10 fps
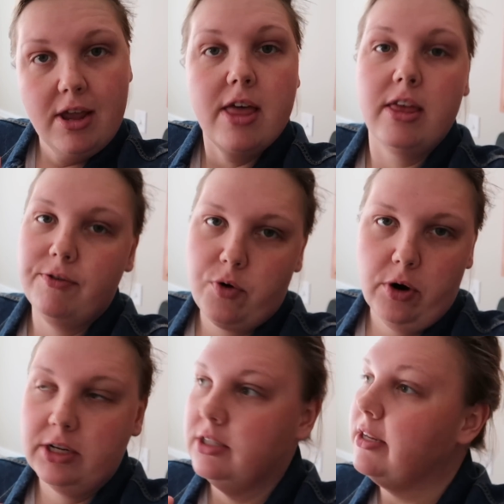And then of
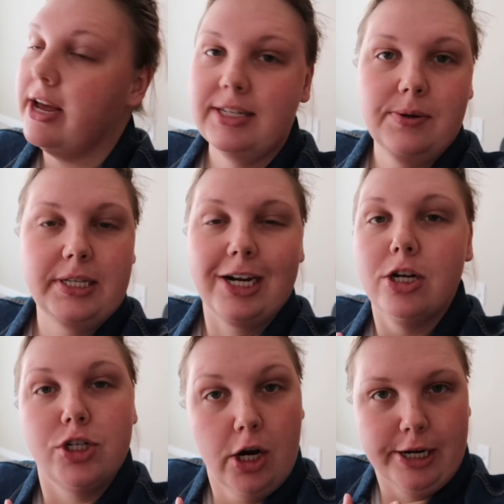course, as I was
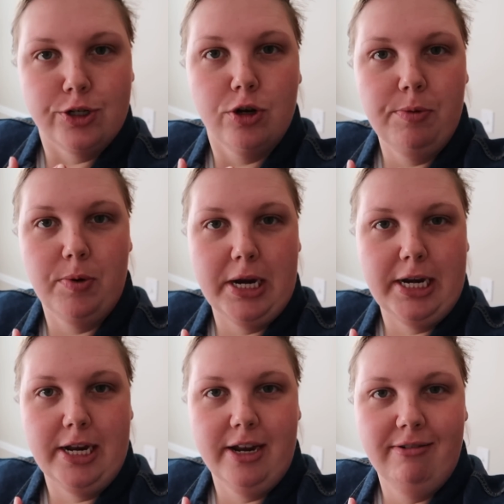there, Target told me what I
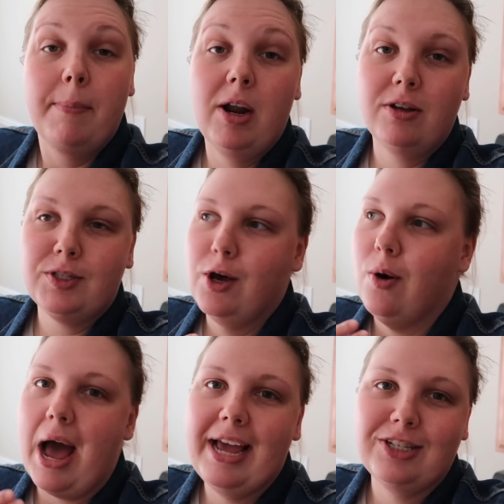needed. But
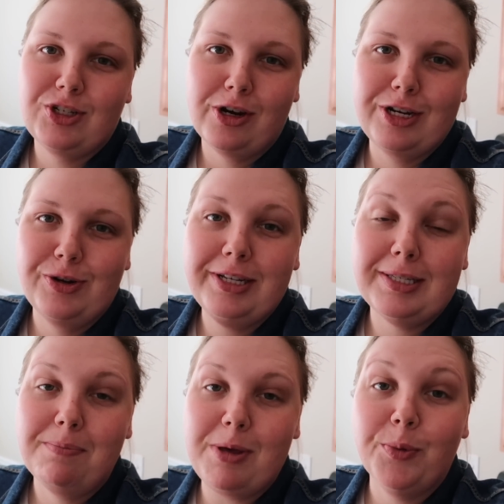also I had started doing
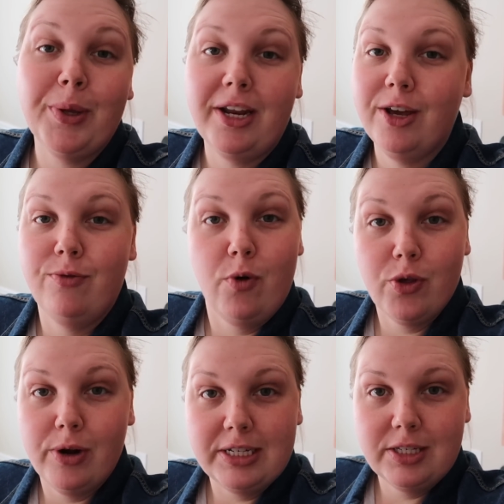some meal planning for
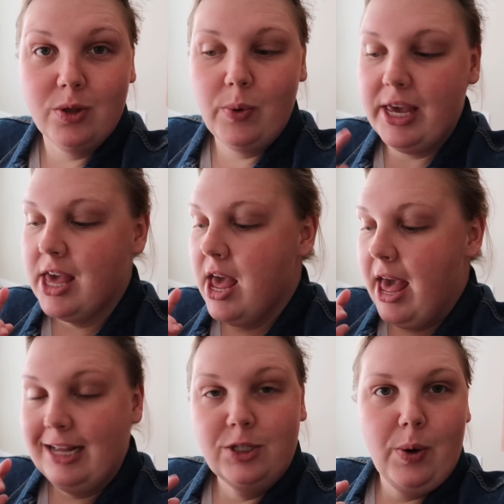the rest of the week.
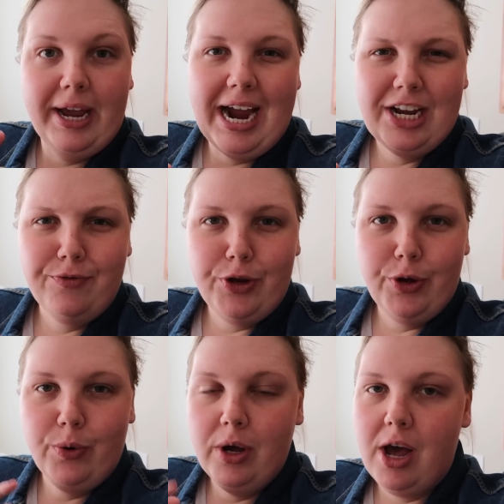And so I kind of
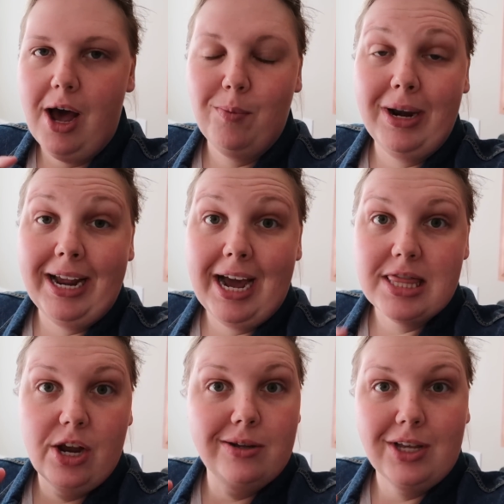knew when I
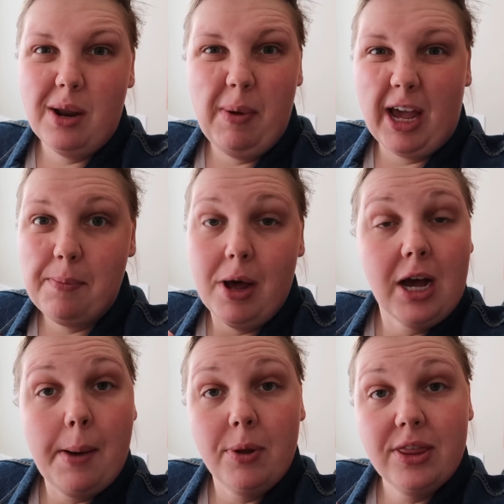got there, I was gonna pick up a
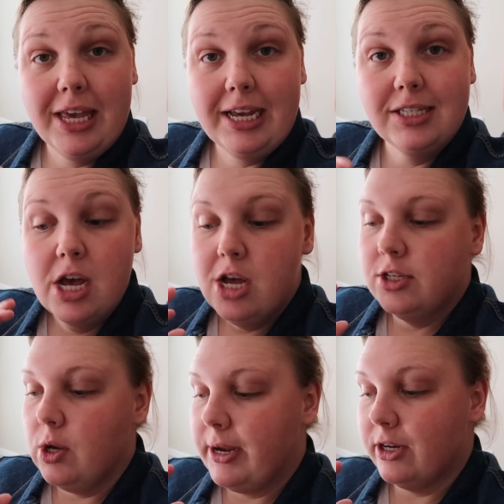couple things.
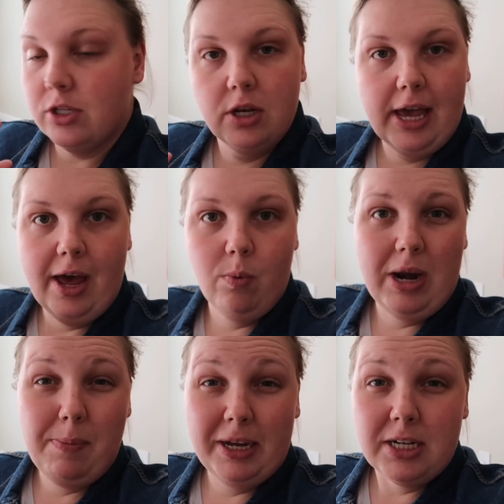So here's a look at
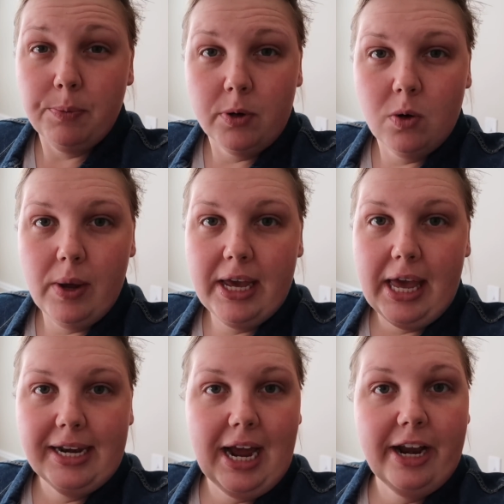what I picked up real quick
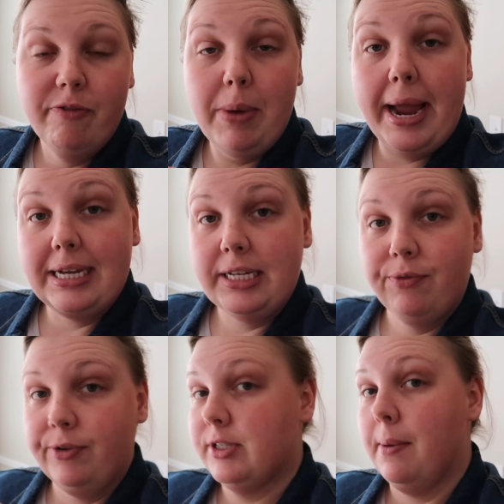and kind of my
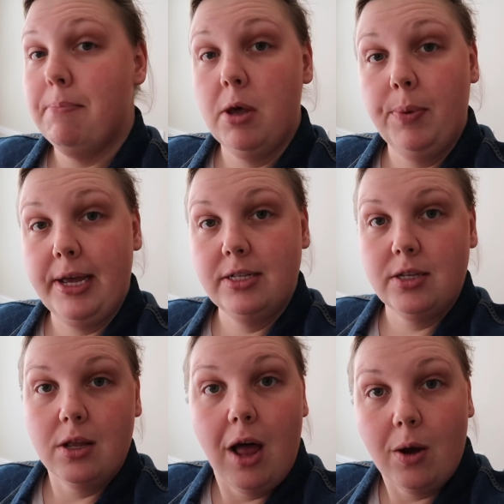idea for some meal
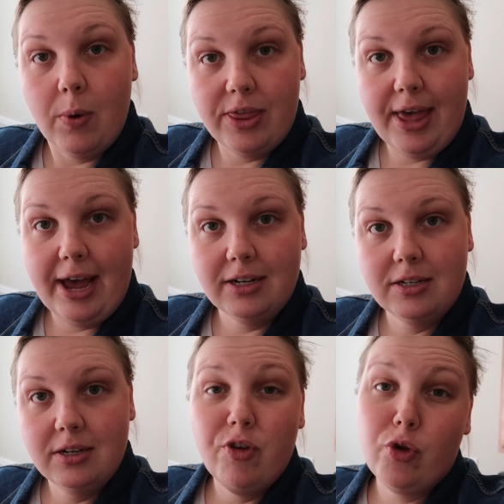plans along with
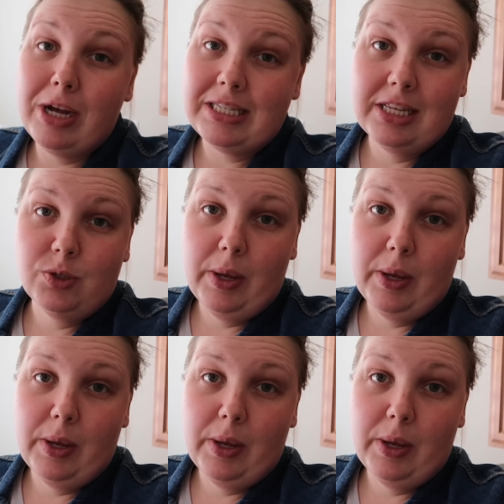that for the rest of this